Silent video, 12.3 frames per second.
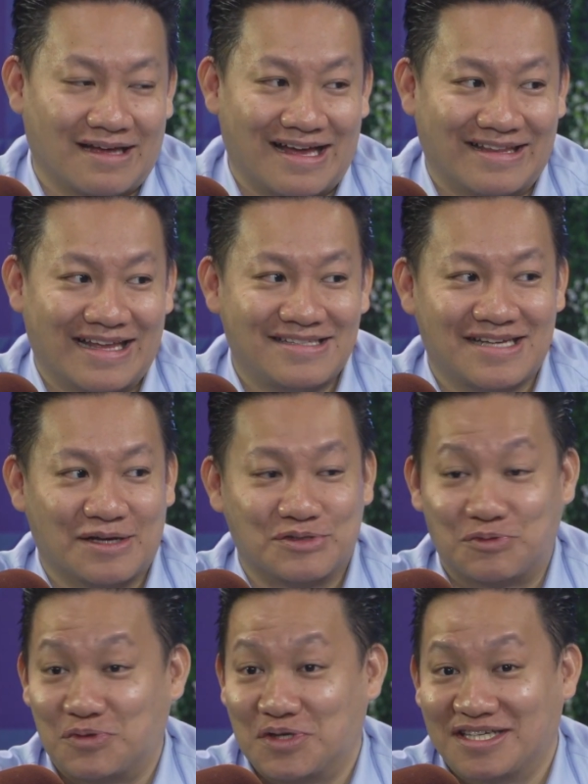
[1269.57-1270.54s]
that sounds
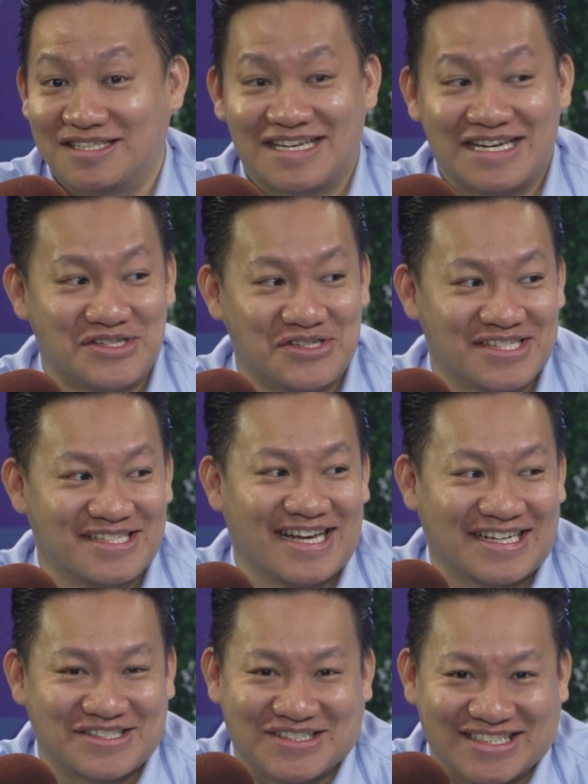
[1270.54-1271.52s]
really dangerous,
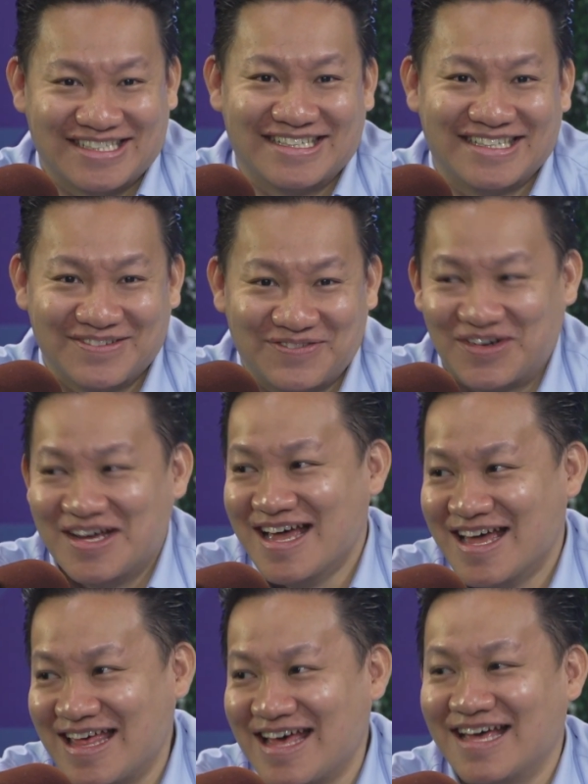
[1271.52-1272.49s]
actually.
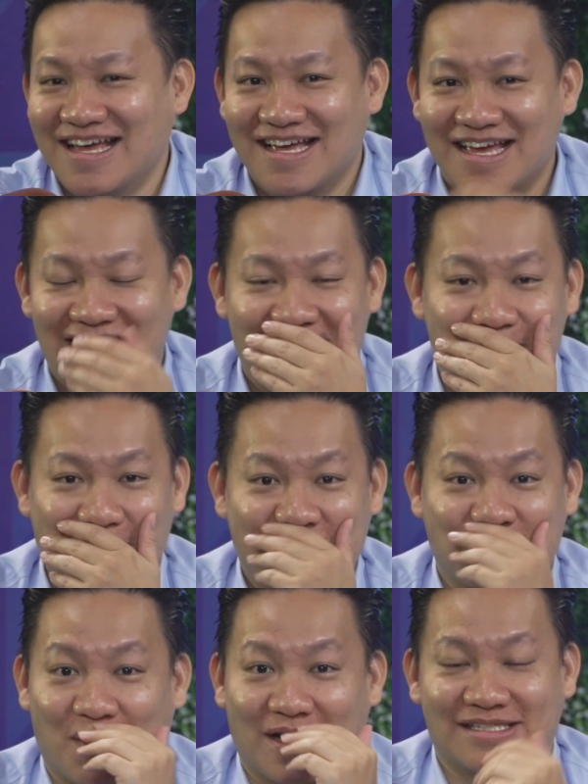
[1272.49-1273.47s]
In my
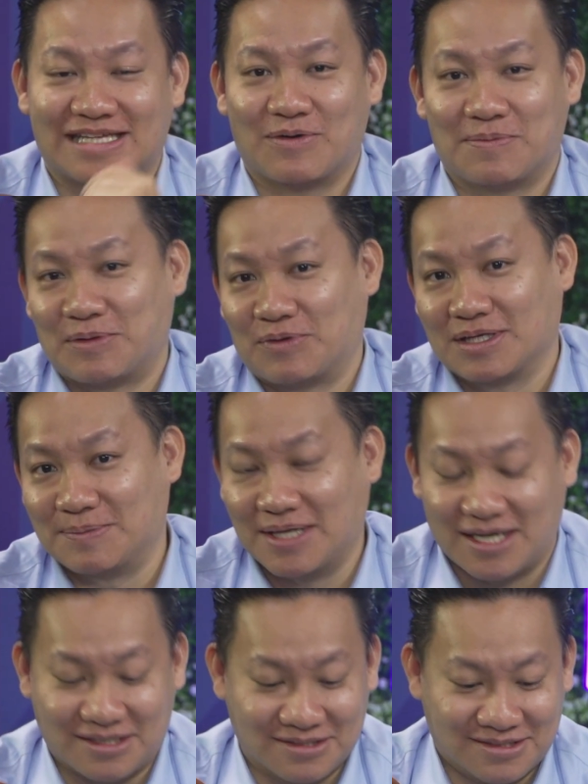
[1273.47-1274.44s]
20s, that would have been really bad.